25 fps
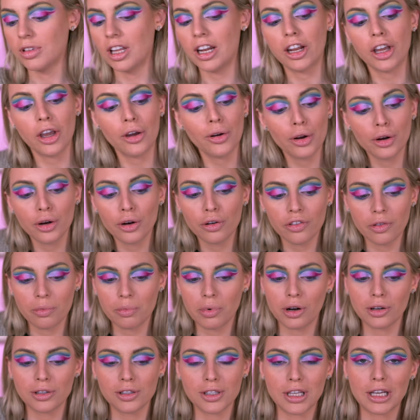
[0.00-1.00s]
Then I go in another
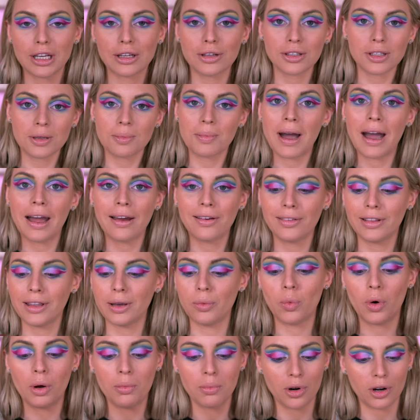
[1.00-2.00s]
bronzer because
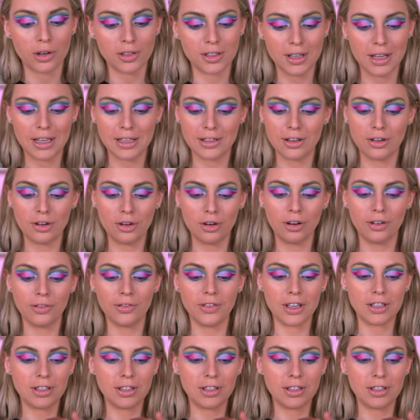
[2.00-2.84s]
apparently one bronzer isn't enough.